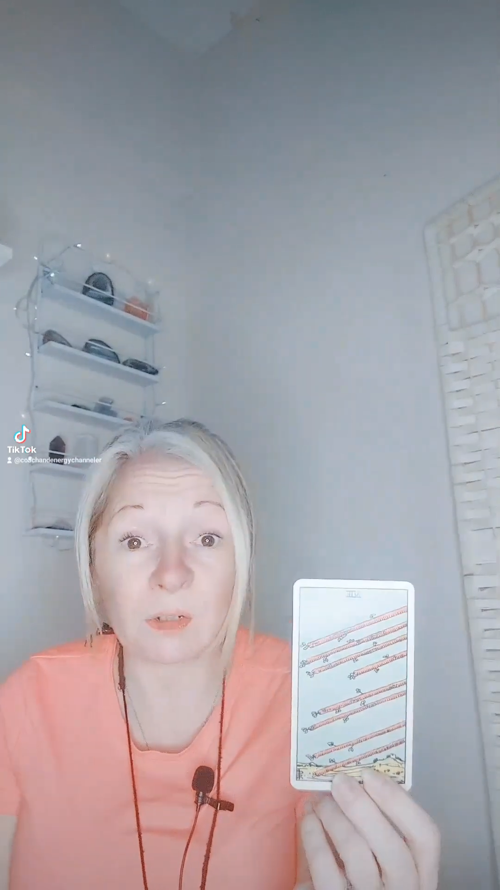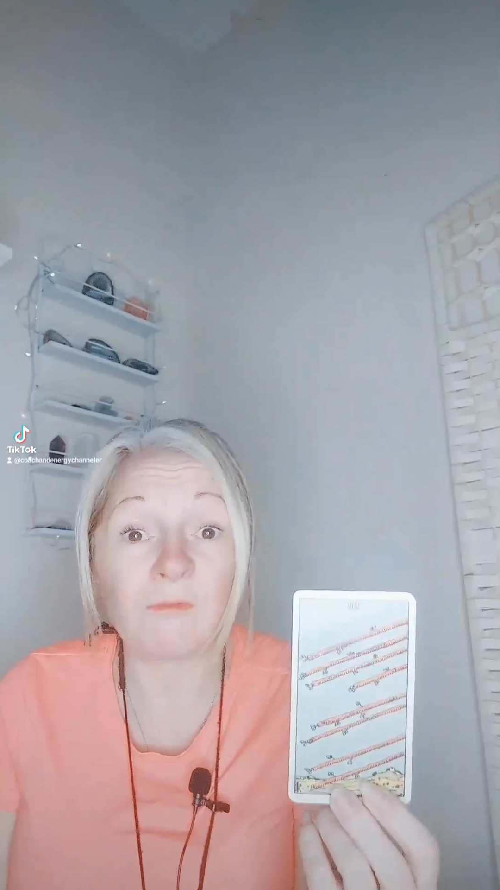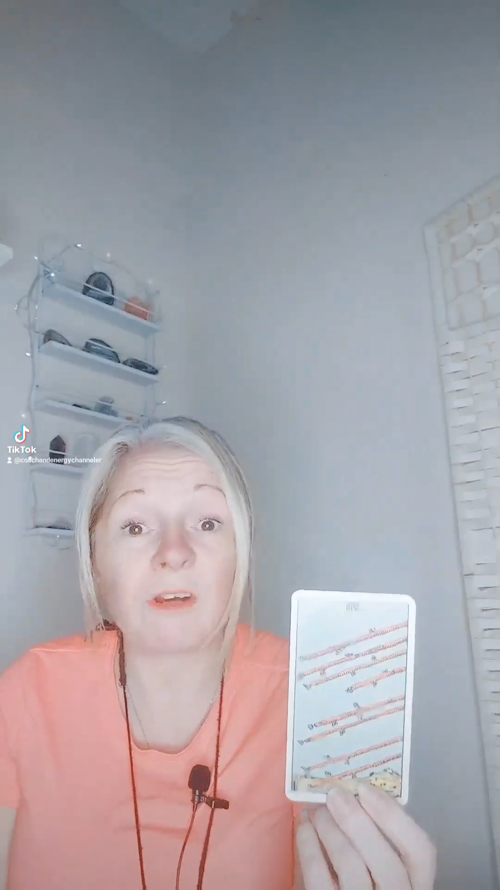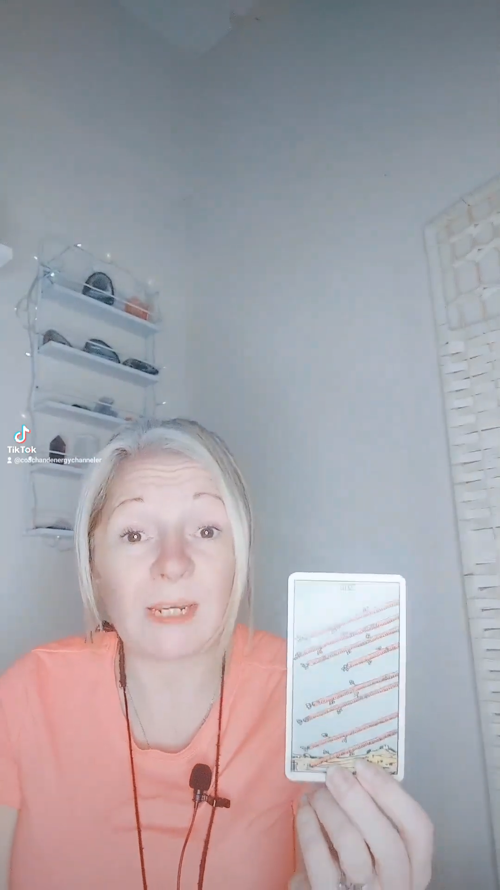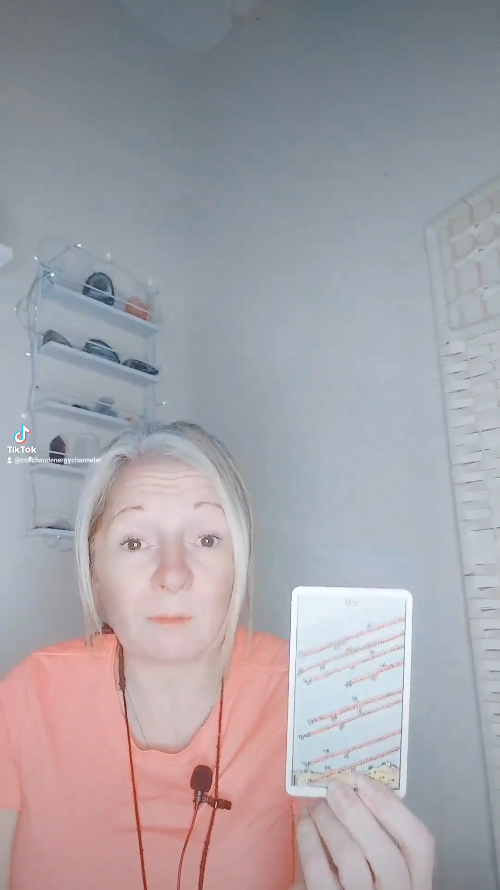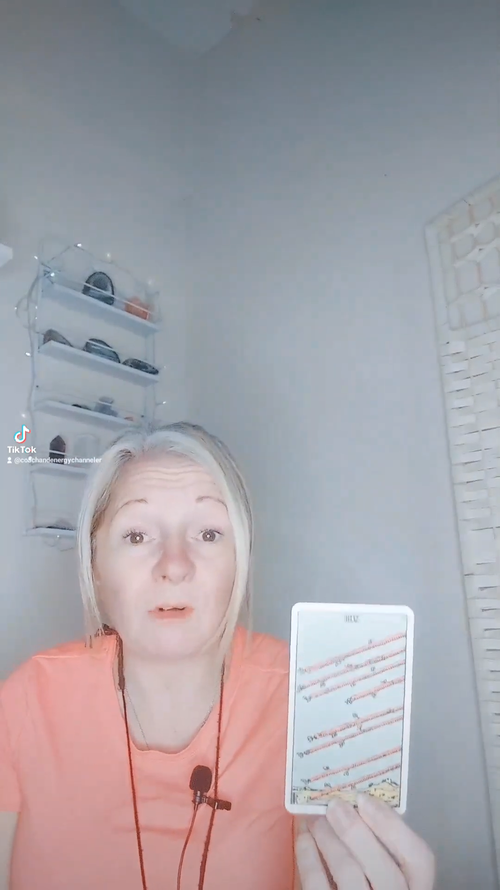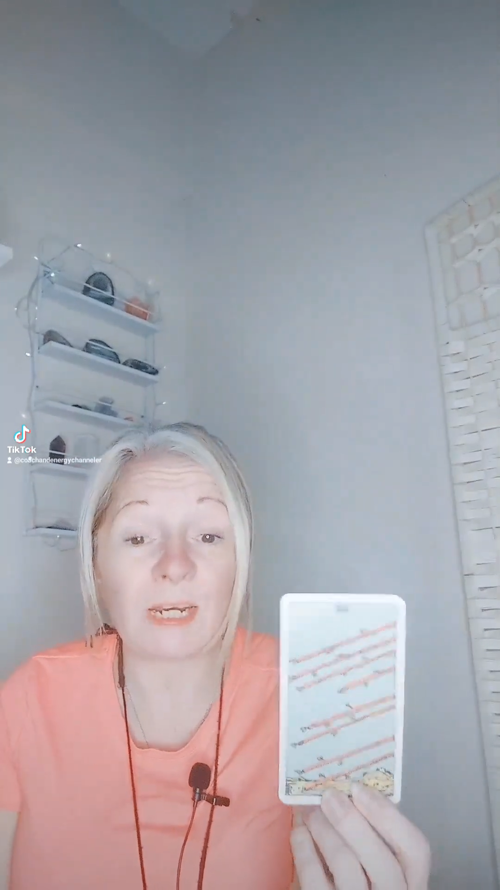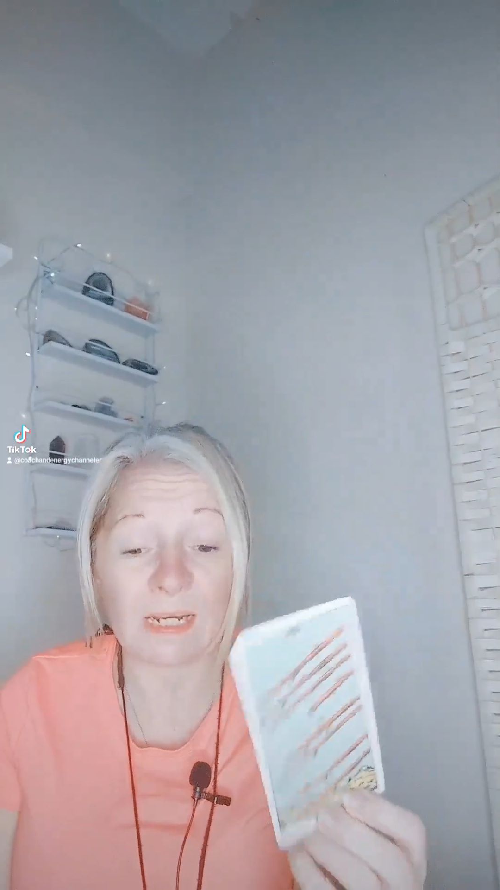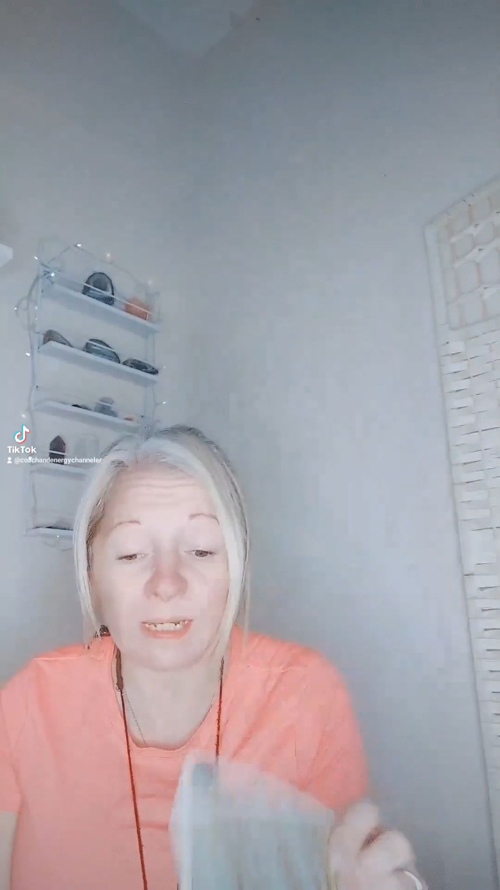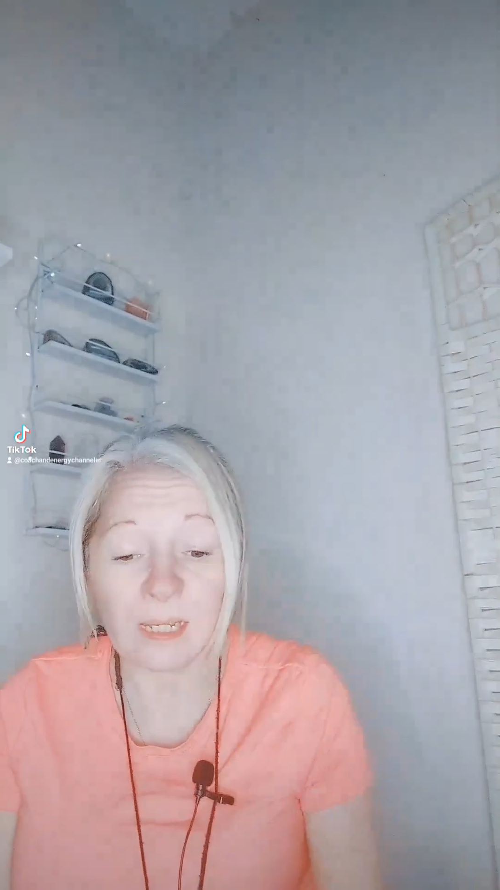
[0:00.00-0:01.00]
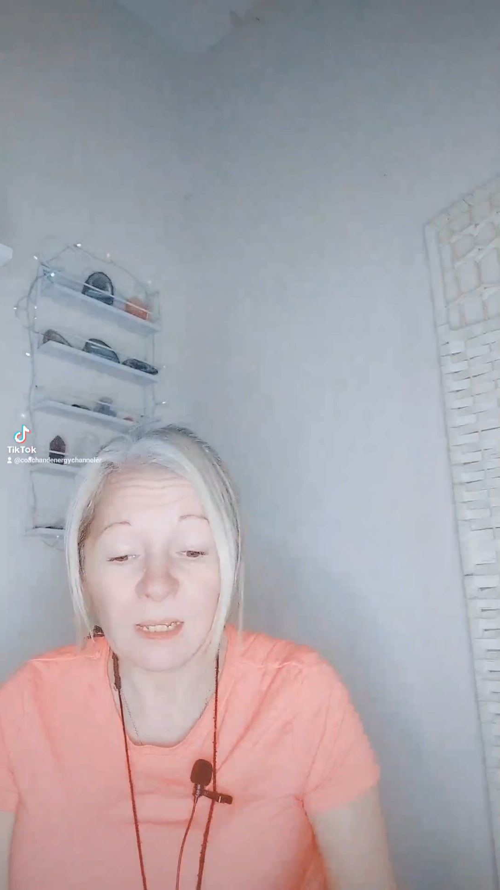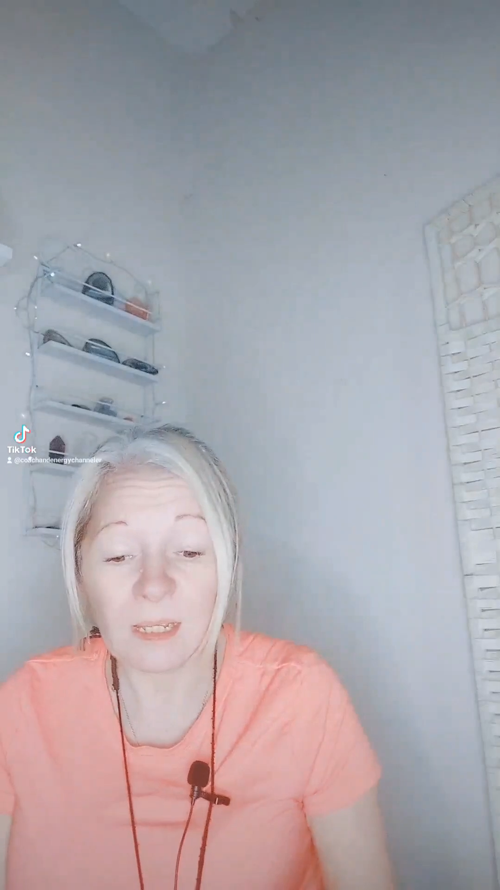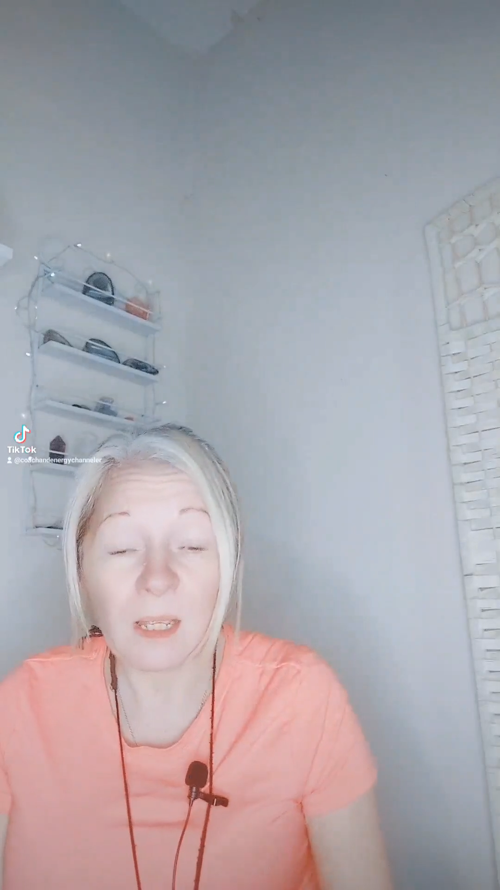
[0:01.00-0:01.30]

You really, really